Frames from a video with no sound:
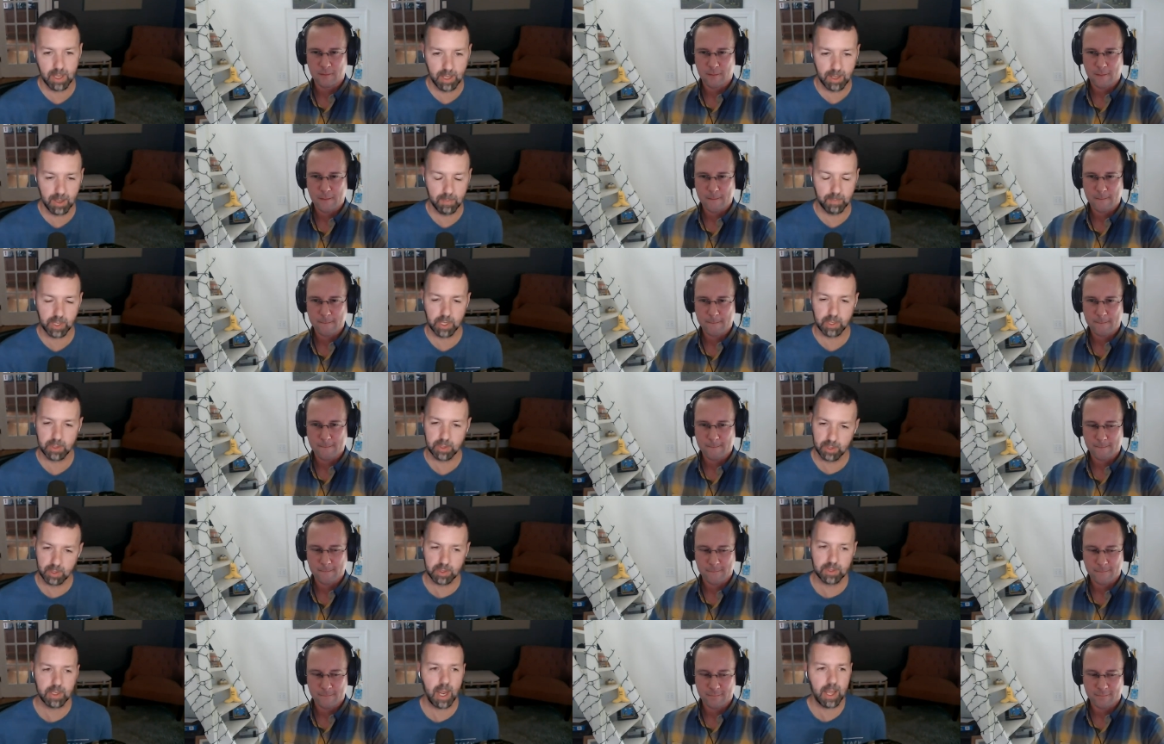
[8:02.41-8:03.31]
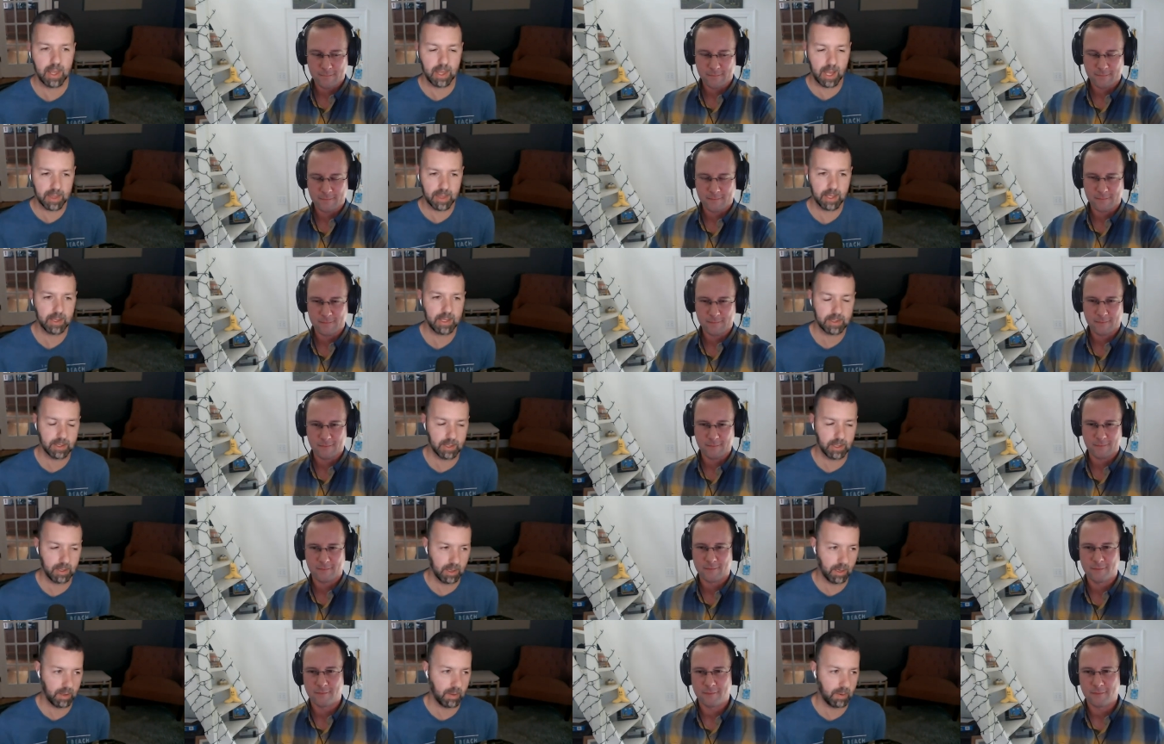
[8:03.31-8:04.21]
Speaker 1: Um, because I, I think
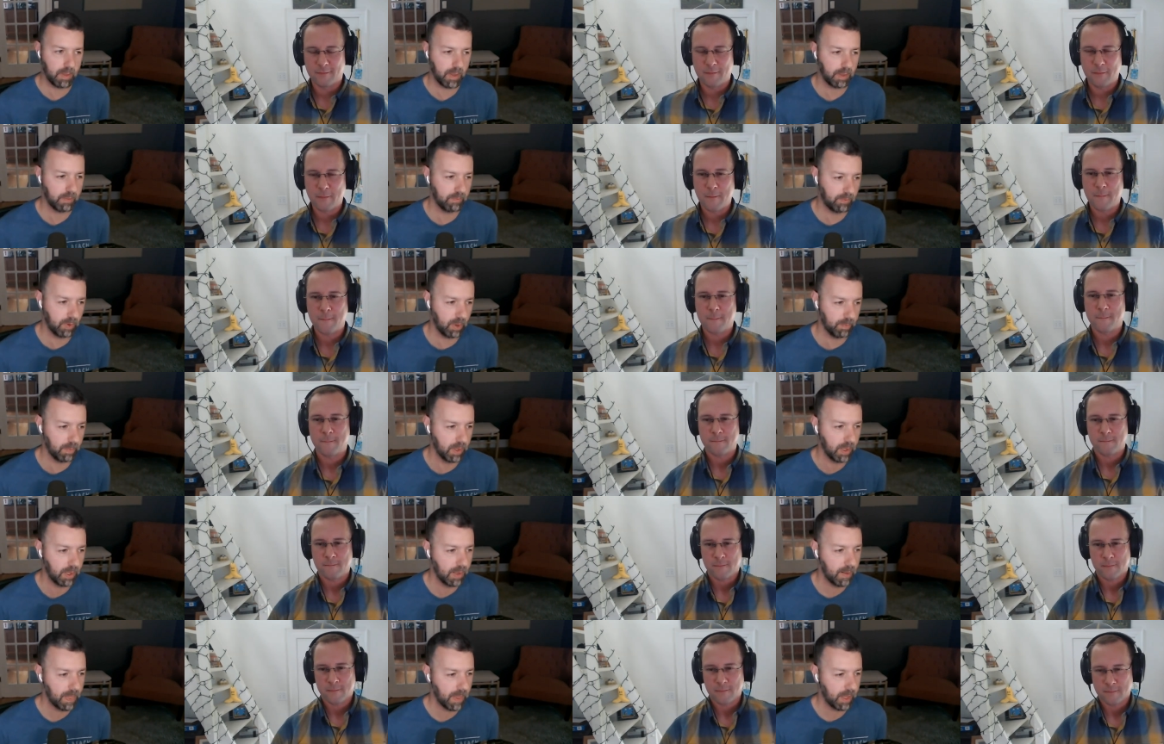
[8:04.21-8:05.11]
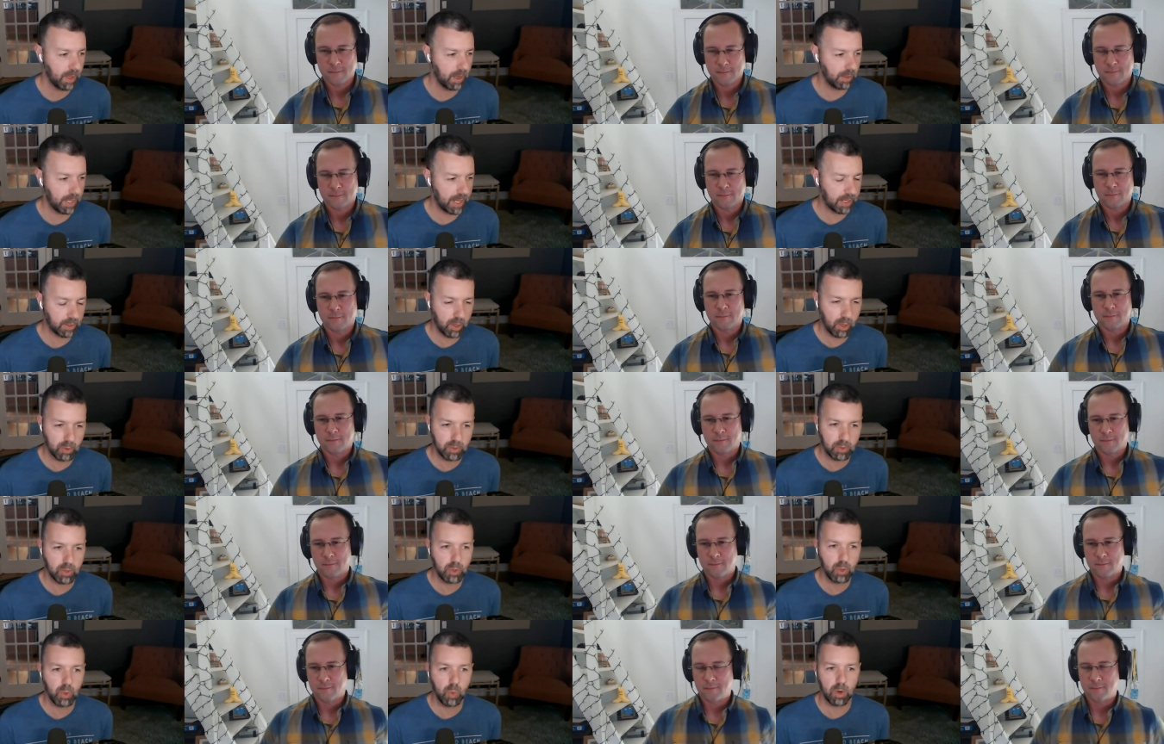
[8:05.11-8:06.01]
that's another thing from a lot of
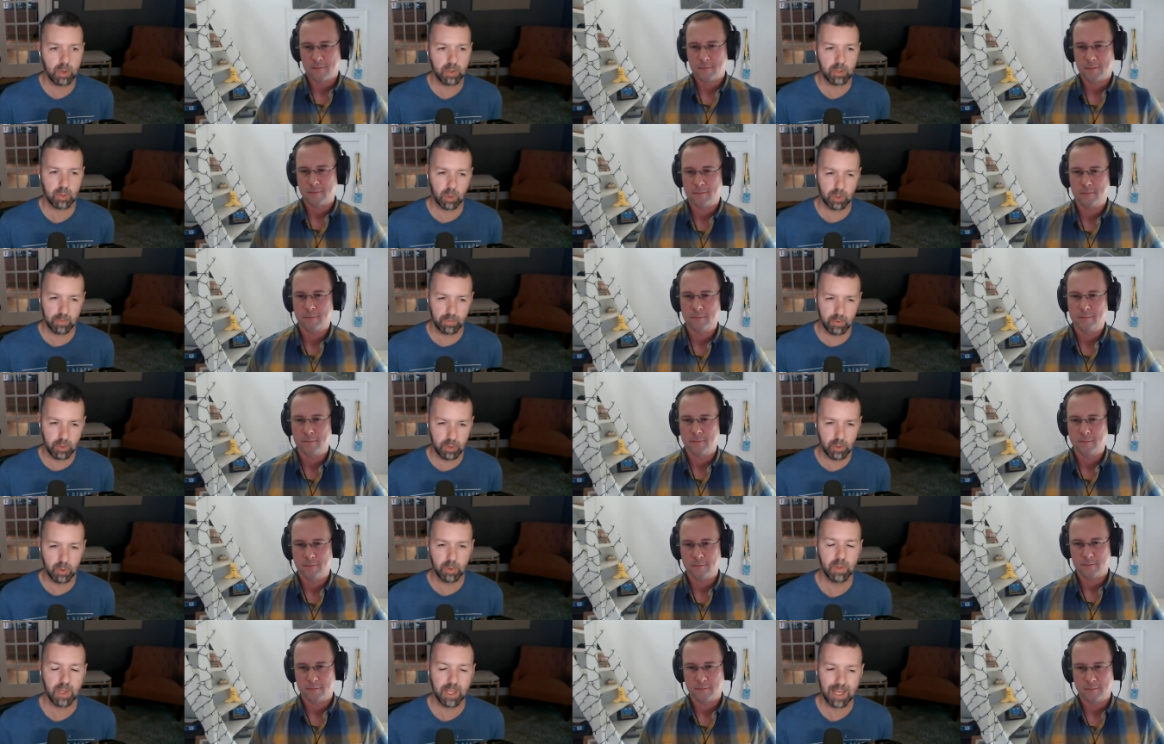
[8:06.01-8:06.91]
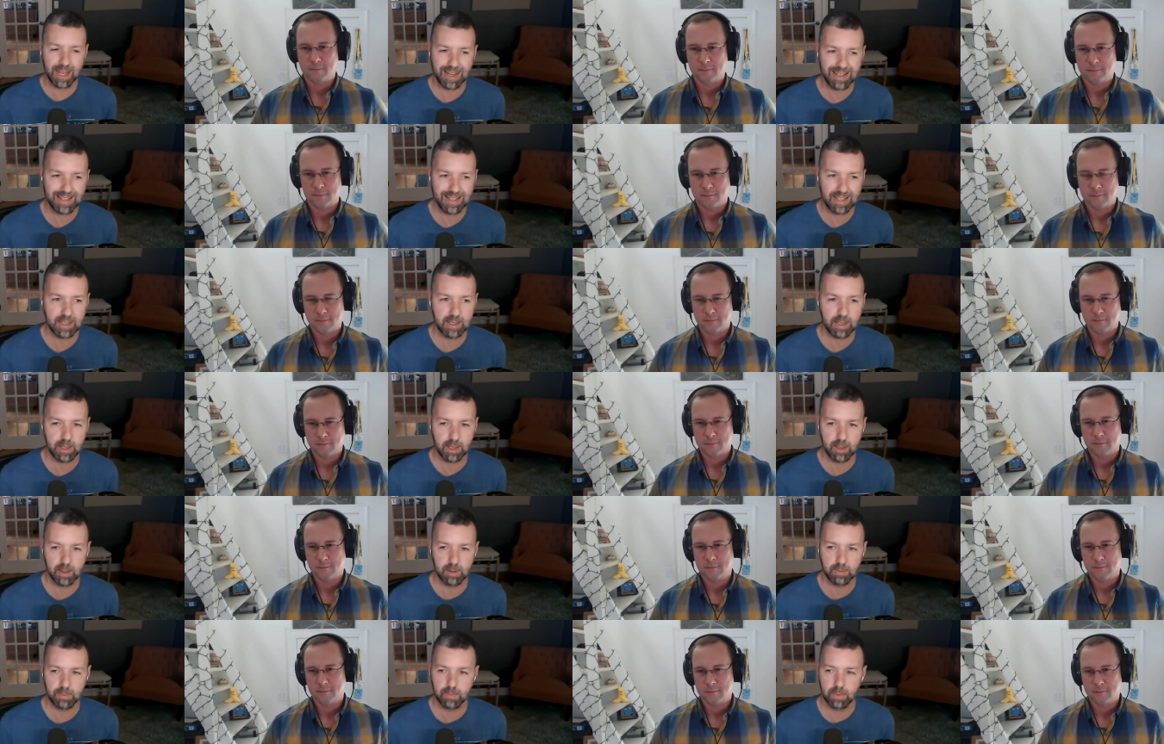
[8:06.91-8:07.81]
coaches who are sort of new to the idea
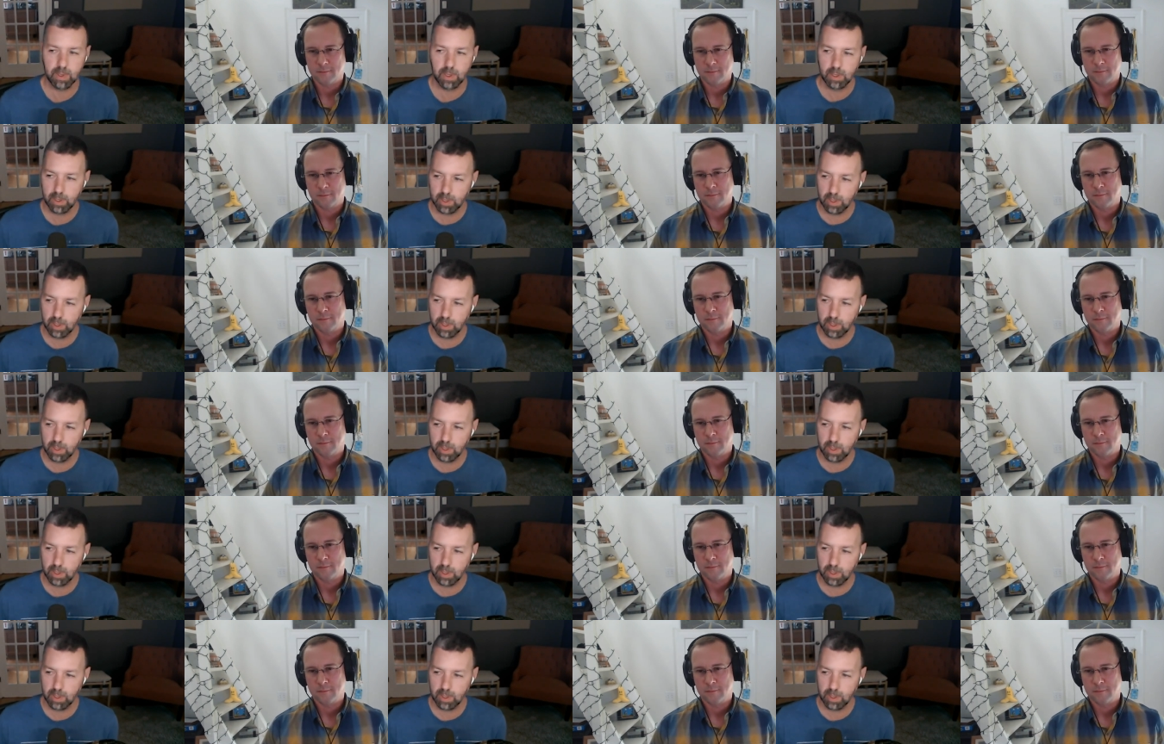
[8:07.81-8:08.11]
of